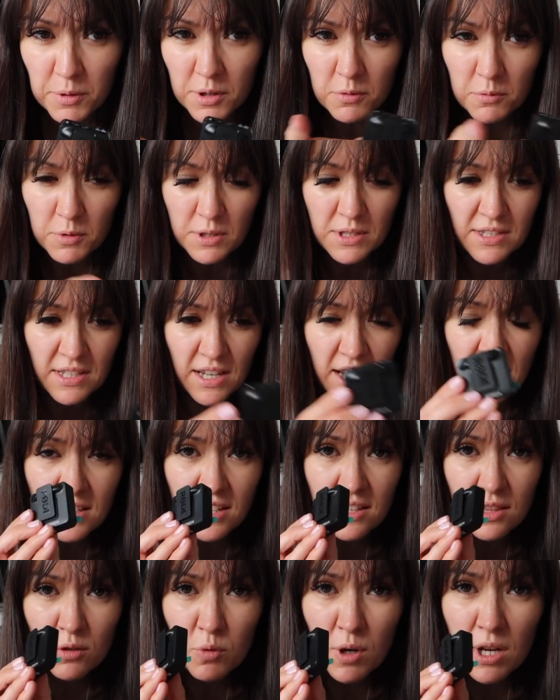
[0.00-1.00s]
one on one side
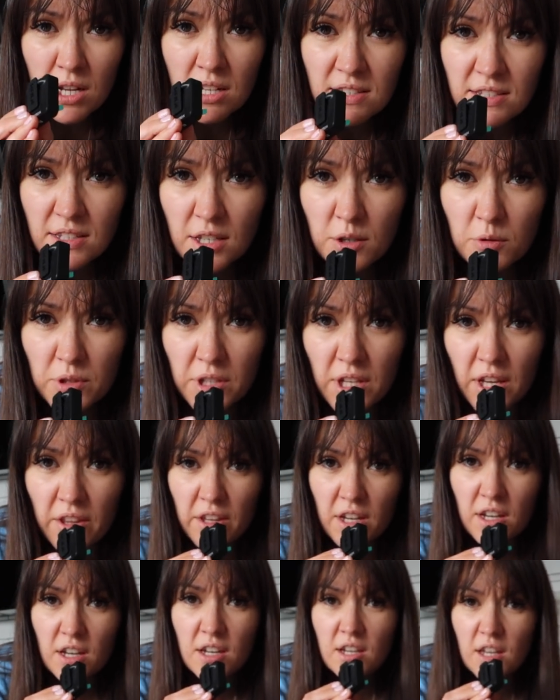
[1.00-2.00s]
and the wireless go on the
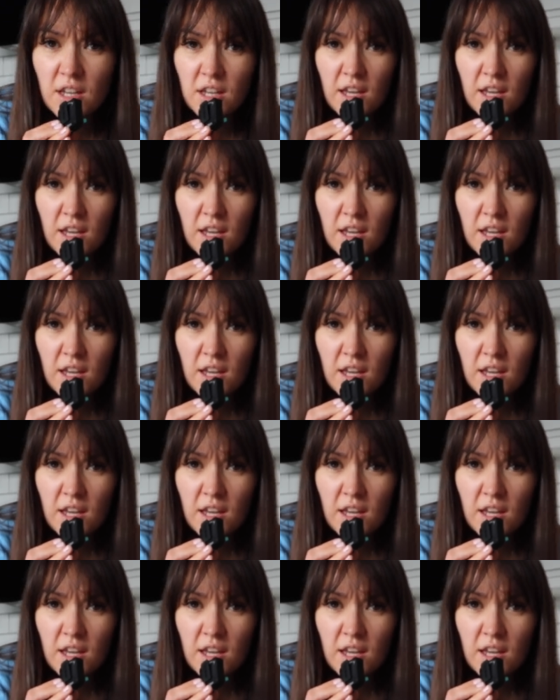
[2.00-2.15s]
other.